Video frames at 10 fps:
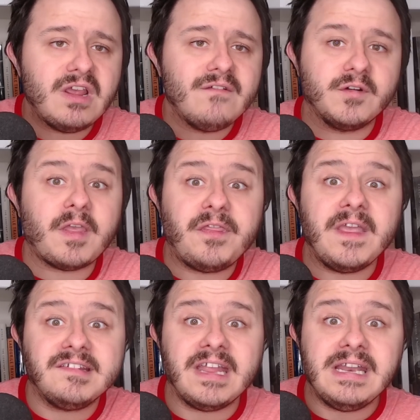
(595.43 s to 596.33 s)
for the
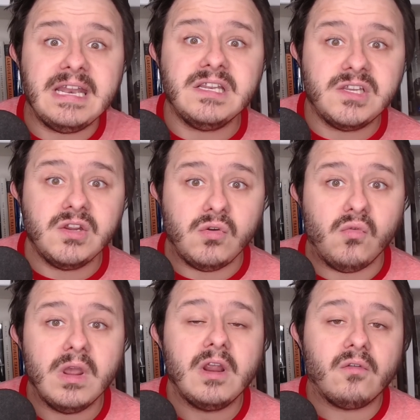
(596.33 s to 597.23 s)
things they didn't
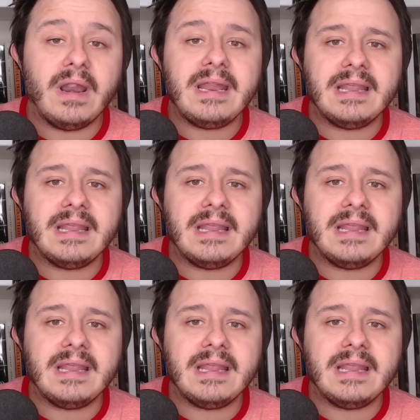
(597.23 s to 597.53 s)
do, right?